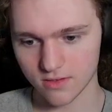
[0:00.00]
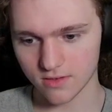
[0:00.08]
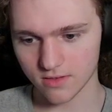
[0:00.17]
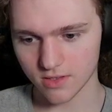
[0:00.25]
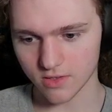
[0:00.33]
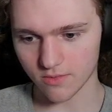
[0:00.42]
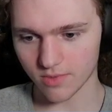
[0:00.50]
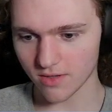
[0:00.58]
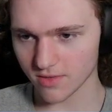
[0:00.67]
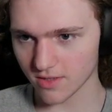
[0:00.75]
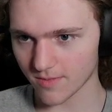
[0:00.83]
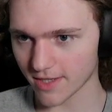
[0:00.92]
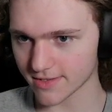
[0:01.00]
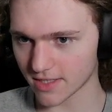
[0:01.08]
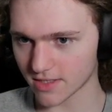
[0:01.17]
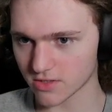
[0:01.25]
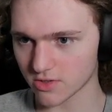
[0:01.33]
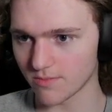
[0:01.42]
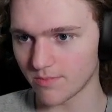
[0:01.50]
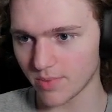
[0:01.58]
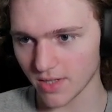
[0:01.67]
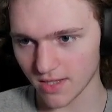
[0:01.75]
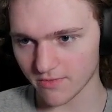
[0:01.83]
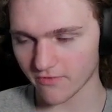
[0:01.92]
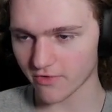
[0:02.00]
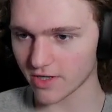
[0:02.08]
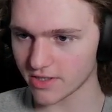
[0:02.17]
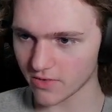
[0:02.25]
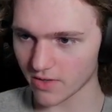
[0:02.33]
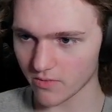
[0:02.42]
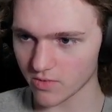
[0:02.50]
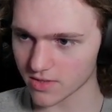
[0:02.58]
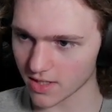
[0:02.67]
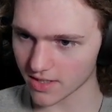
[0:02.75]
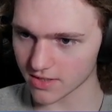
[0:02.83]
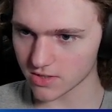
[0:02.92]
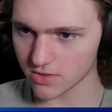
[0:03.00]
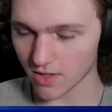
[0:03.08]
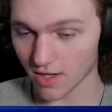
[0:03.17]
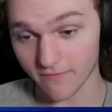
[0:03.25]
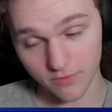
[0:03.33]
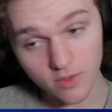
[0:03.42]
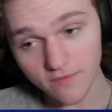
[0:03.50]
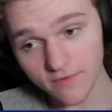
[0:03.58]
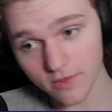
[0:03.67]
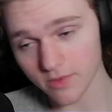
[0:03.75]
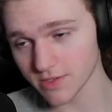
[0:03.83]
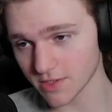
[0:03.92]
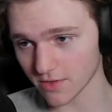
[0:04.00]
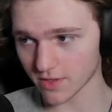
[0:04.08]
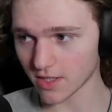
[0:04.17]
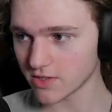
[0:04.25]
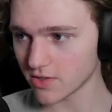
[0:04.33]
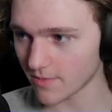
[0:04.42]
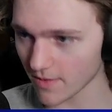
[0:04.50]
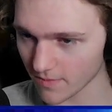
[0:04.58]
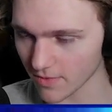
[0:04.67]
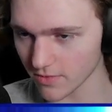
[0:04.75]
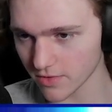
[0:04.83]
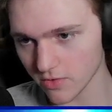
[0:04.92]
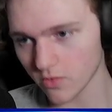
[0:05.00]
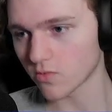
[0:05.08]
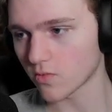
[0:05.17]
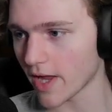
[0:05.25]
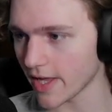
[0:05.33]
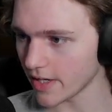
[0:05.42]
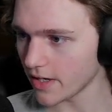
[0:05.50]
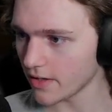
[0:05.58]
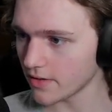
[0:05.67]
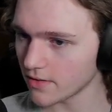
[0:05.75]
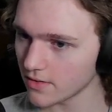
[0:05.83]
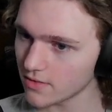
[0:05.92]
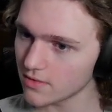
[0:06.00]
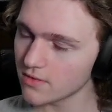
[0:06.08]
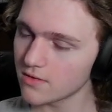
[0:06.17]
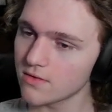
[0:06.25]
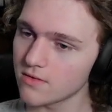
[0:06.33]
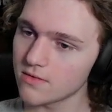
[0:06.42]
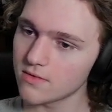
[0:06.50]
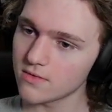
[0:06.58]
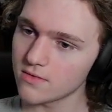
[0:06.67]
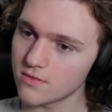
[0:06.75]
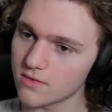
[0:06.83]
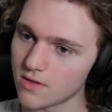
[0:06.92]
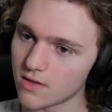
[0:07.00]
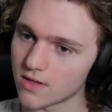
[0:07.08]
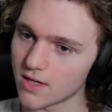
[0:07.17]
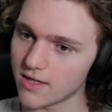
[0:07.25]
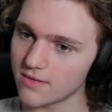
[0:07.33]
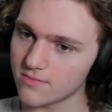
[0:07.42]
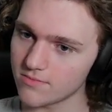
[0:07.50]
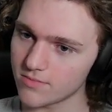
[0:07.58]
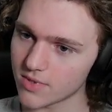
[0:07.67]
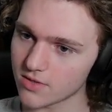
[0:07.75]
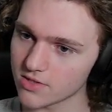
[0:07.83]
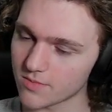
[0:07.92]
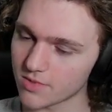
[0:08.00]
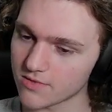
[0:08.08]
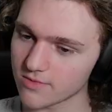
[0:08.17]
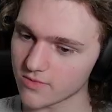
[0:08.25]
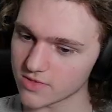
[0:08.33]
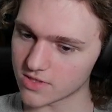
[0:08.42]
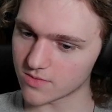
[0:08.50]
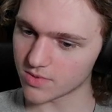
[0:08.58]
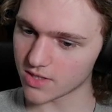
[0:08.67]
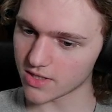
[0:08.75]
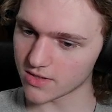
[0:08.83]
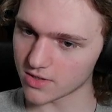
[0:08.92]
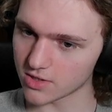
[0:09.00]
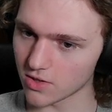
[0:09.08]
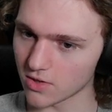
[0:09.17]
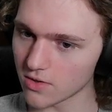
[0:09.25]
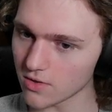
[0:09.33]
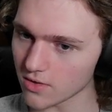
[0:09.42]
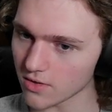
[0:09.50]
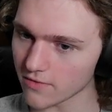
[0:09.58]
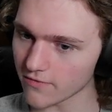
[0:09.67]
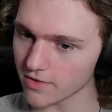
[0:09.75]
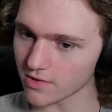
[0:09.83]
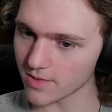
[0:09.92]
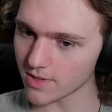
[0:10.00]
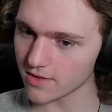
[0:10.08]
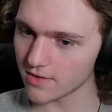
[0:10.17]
So I'm probably about to end stream, but before I do, I would like to... I have 3 viewers, okay, so I might be able to do a raid. Alright, but also part of me wants to play the guitar for a little bit.